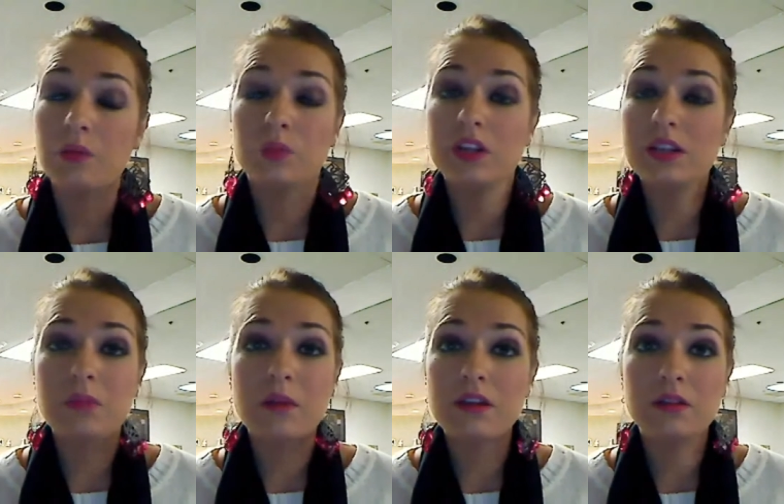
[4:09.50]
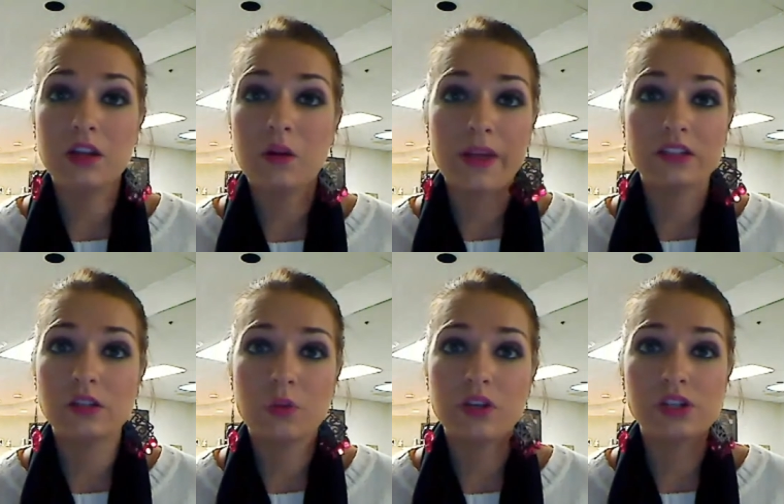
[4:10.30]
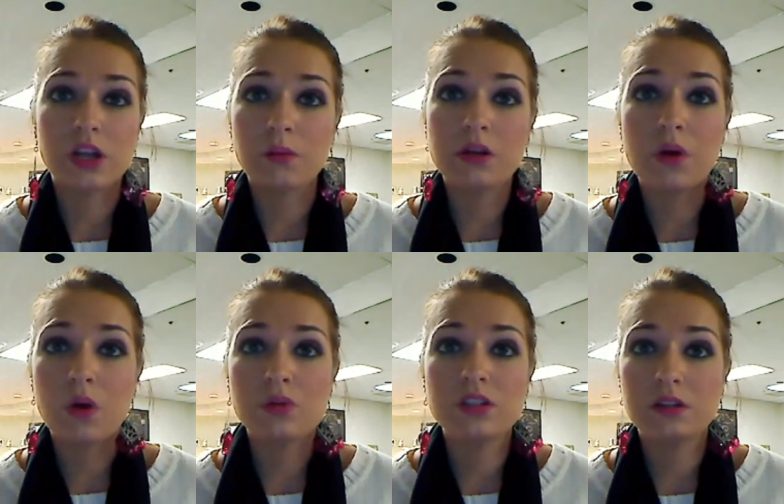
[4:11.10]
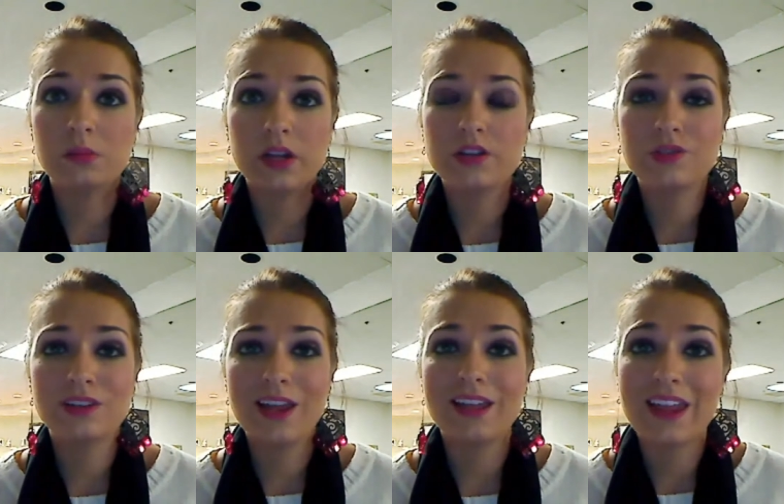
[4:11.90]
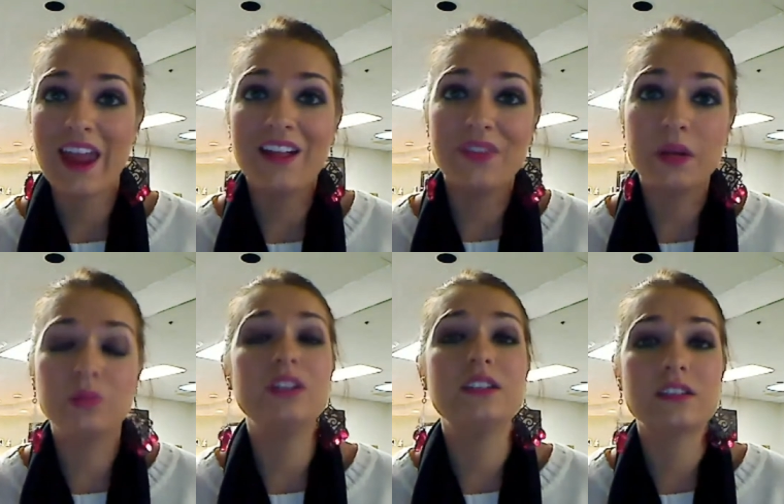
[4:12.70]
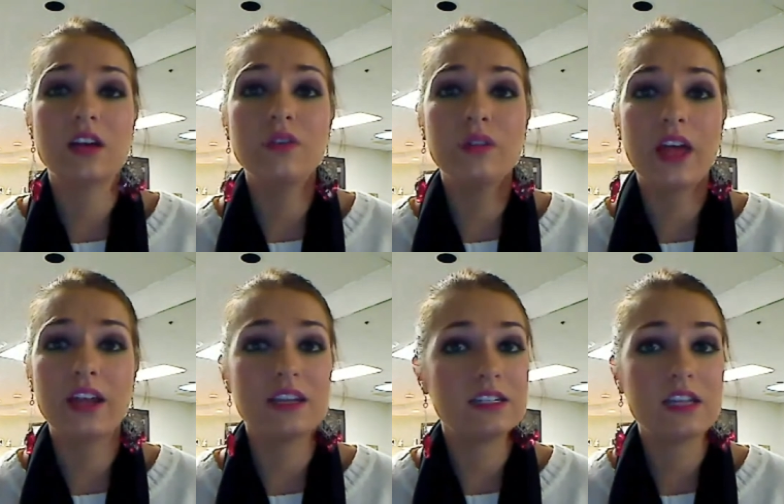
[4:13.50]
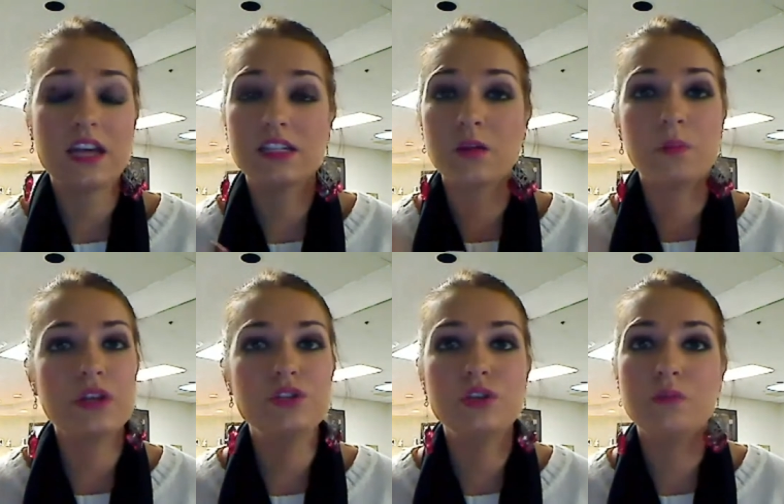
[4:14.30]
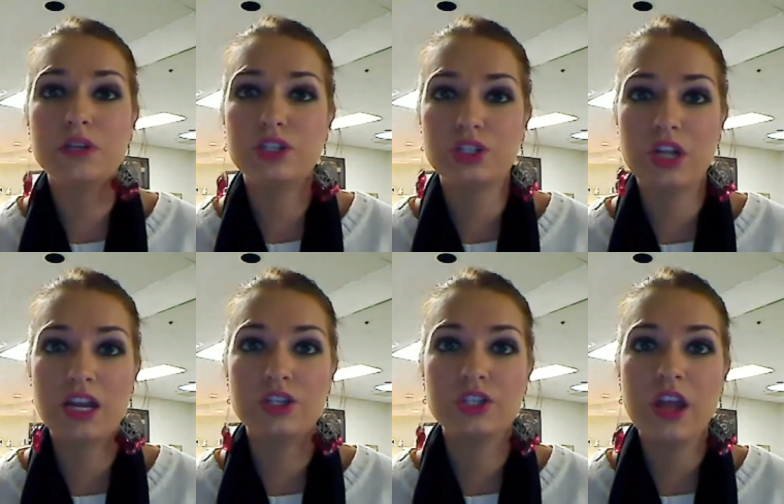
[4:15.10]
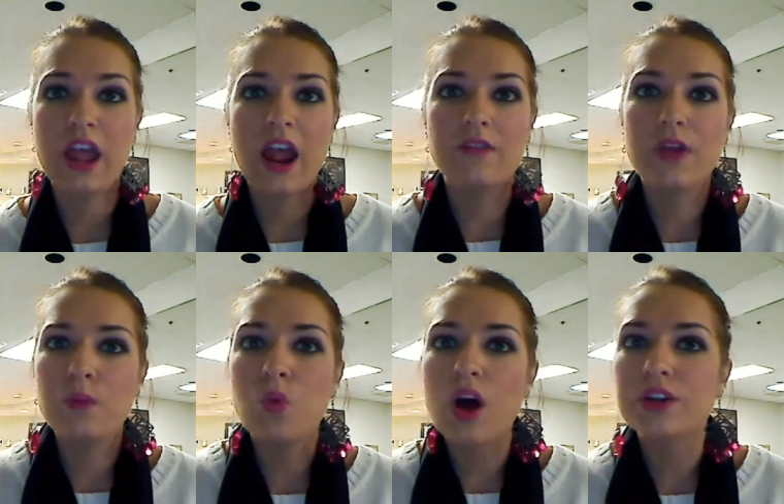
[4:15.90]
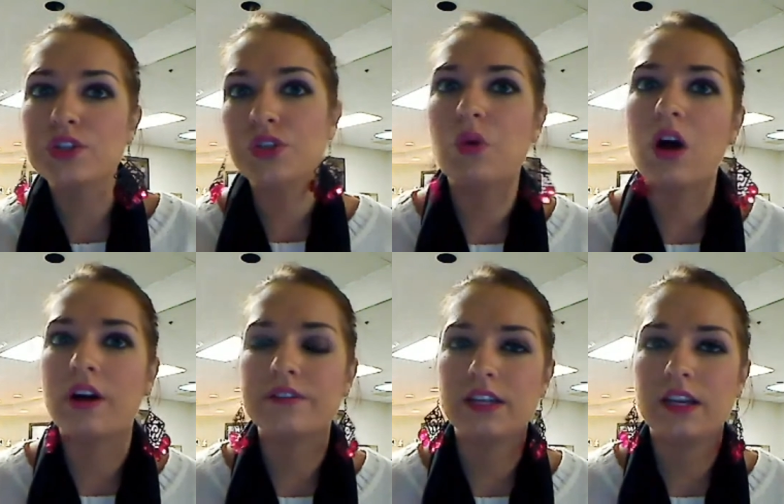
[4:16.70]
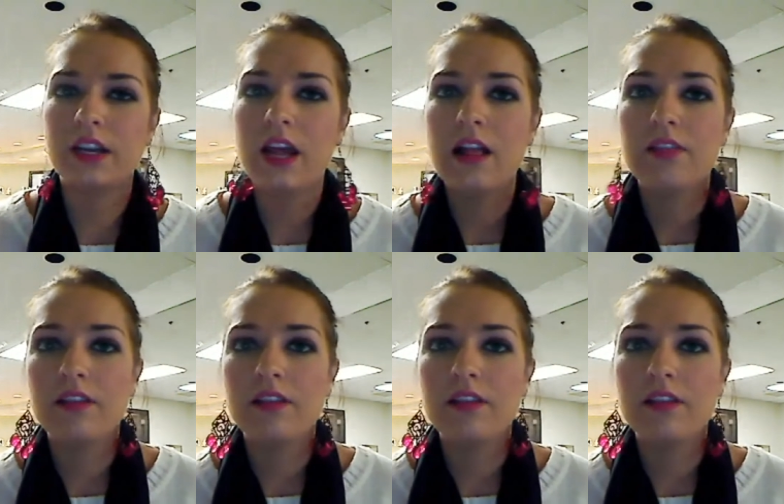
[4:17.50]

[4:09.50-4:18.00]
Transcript: really, maybe that's the question I'm going to pose to players today. Can they rediscover that? Has there been too much change? Have they won too often?